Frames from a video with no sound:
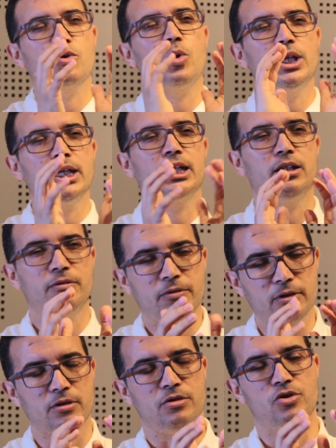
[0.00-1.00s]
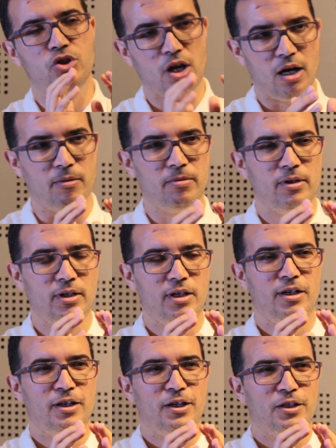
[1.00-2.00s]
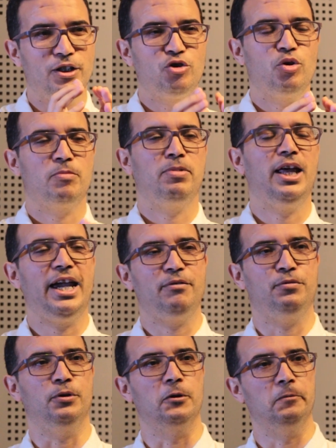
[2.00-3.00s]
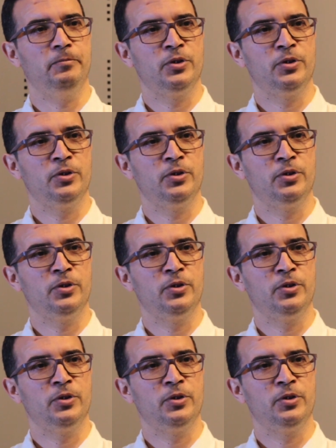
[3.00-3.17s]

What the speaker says: critical for the job that you are applying for.